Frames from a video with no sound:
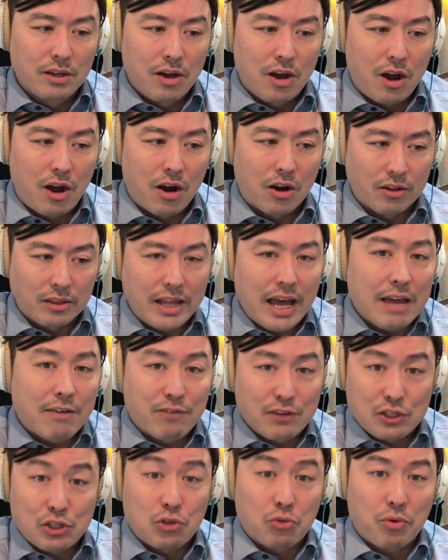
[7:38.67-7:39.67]
our life
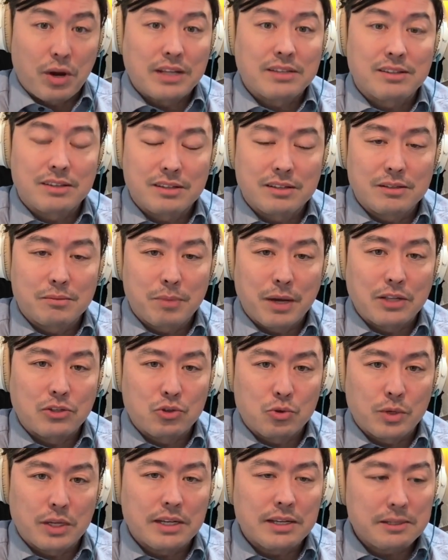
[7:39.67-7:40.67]
is threatened by
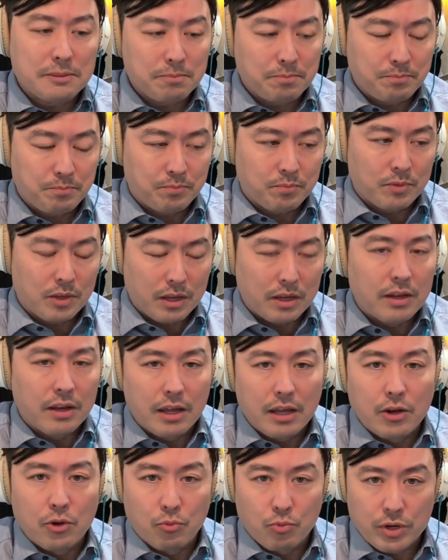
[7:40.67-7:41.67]
doing it
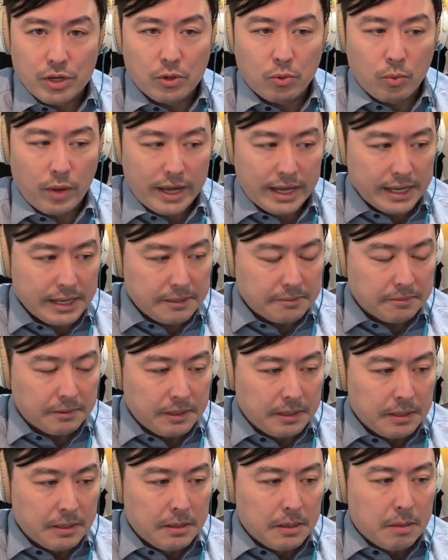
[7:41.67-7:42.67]
in a real way.
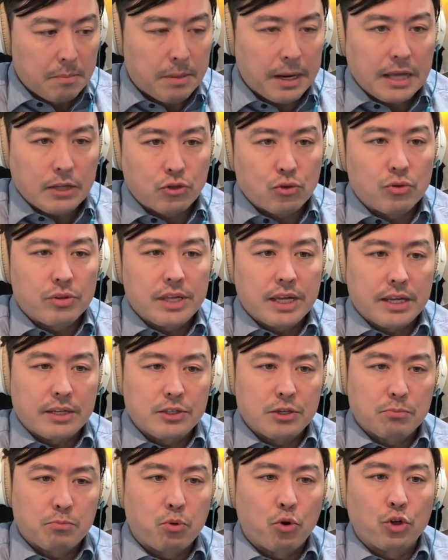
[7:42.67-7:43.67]
But I do think it's
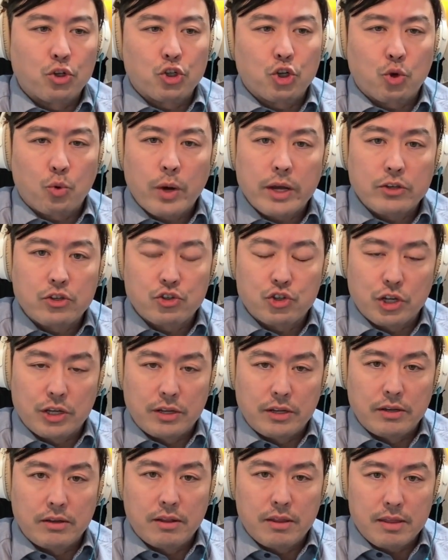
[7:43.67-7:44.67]
important to
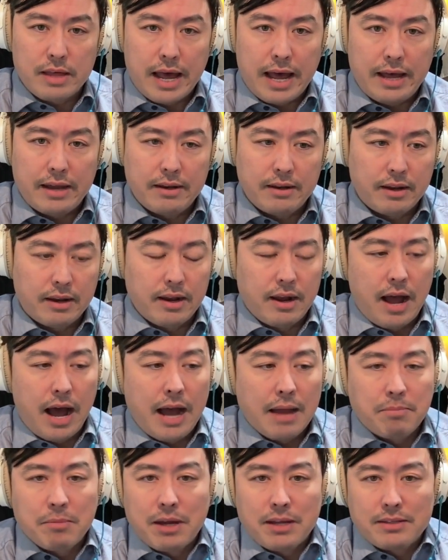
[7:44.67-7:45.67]
question that. And
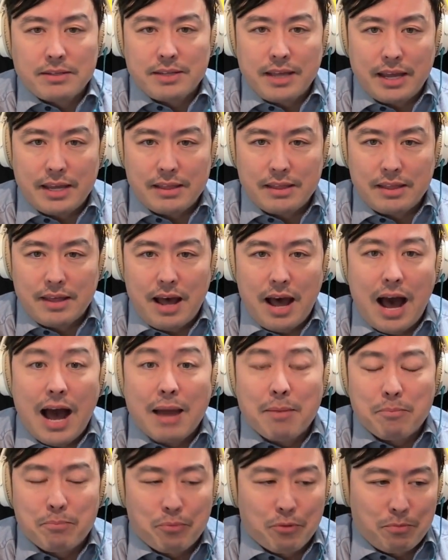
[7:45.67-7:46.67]
I'm not saying that
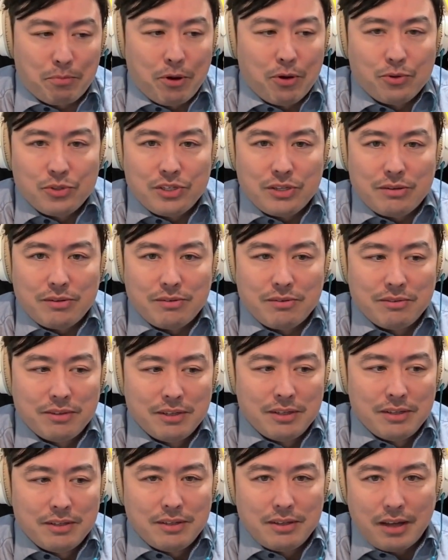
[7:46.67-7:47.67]
I'm proposing
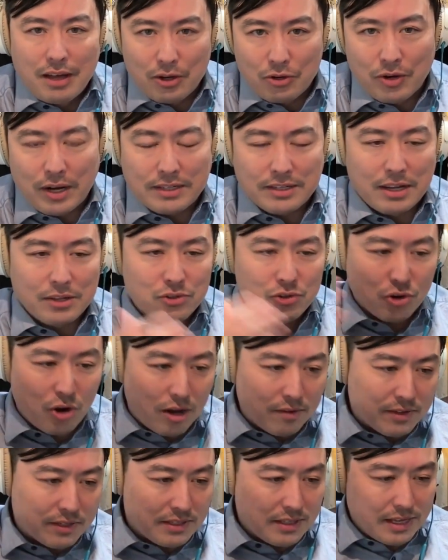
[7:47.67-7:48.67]
a correct answer.
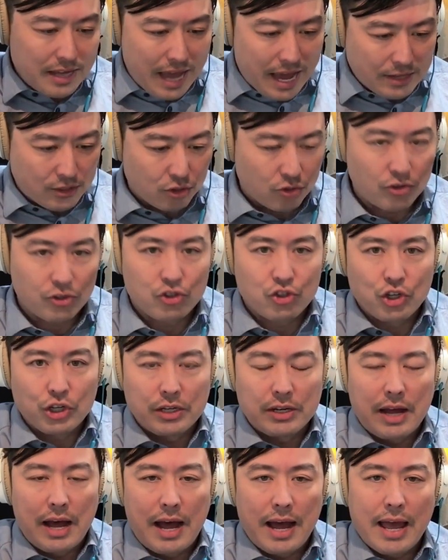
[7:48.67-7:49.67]
Obviously, as a
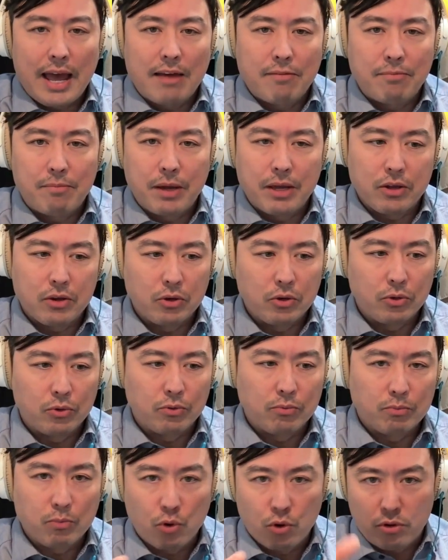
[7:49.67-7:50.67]
Christian, I have my own
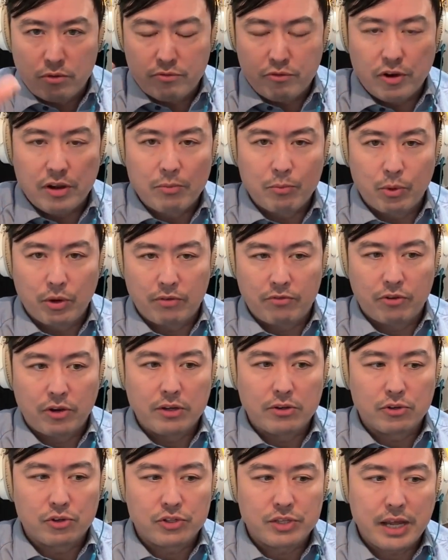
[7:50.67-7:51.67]
moral framework for
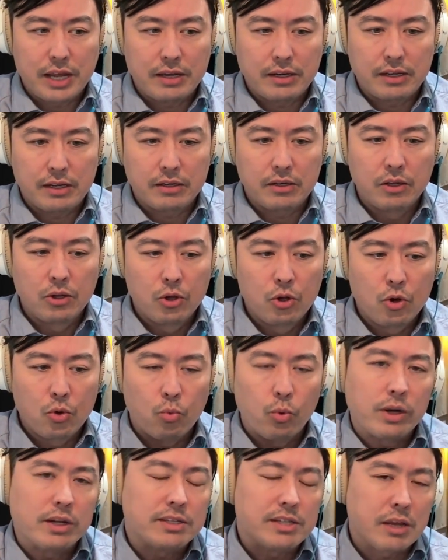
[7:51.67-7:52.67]
understanding
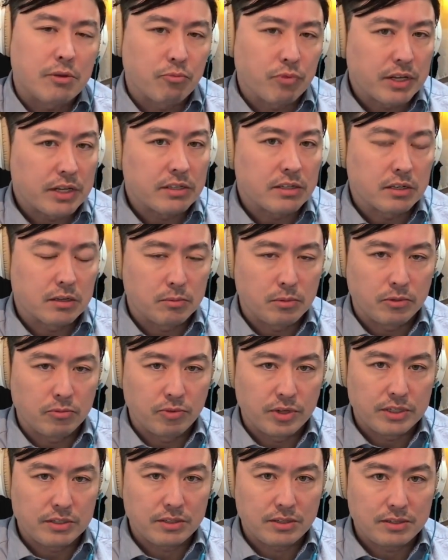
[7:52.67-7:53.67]
what is a reasonable
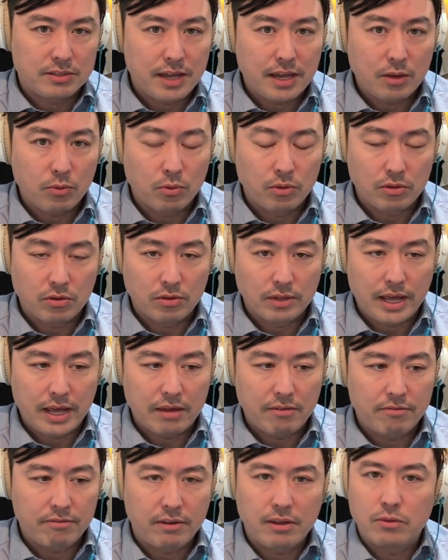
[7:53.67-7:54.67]
risk to take with your
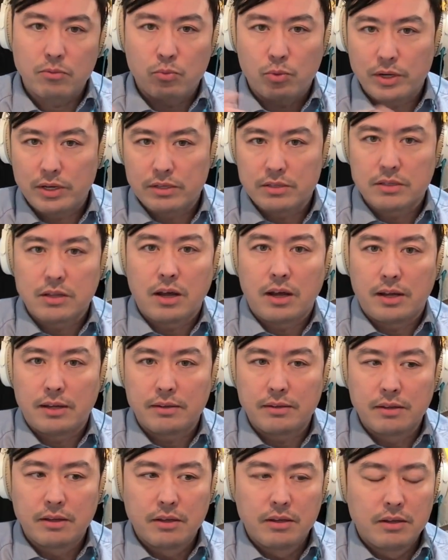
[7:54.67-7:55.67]
life and what is not.
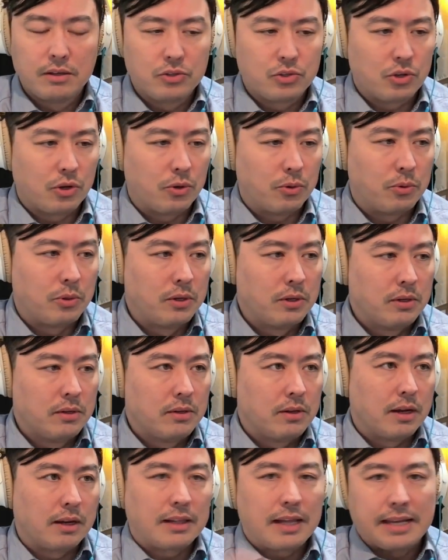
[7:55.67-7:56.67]
So
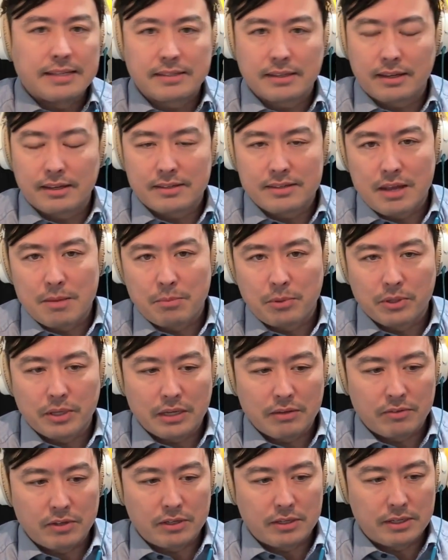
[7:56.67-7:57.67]
a classic example
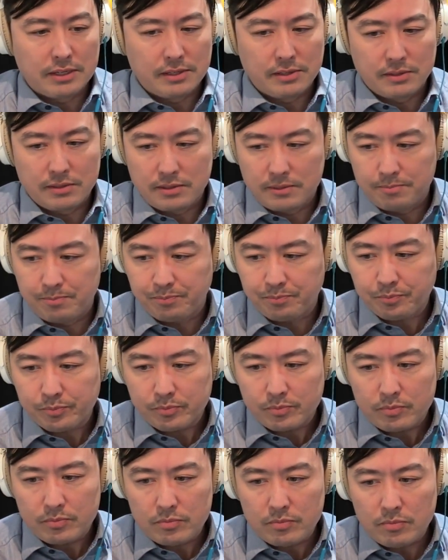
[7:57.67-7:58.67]
given is
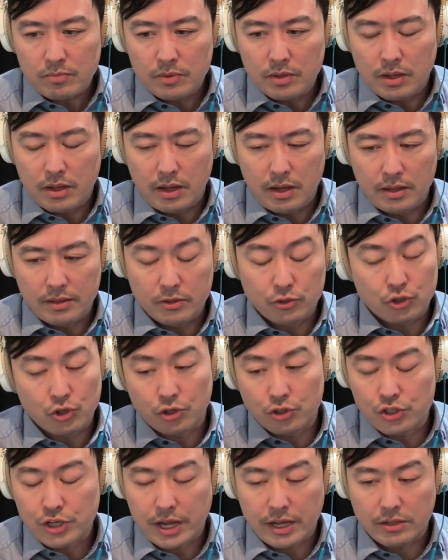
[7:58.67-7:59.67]
the
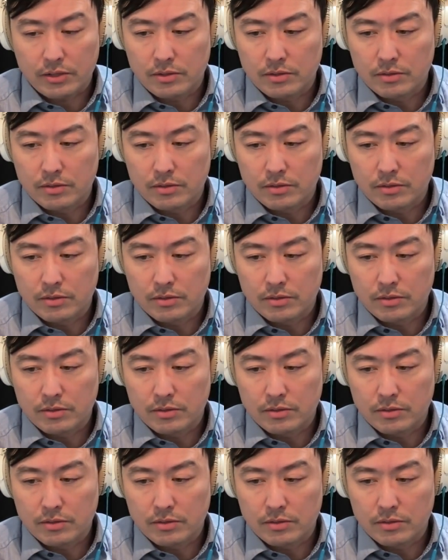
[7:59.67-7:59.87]
church had